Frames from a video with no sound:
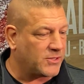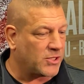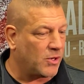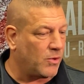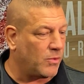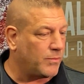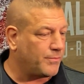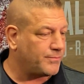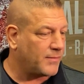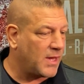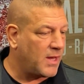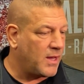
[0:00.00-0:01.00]
so,
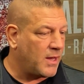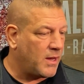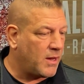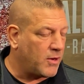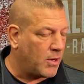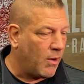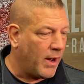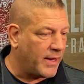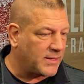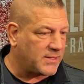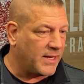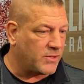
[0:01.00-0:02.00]
you know, I
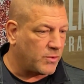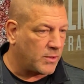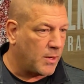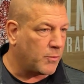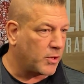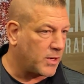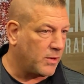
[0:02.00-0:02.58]
had said to a number of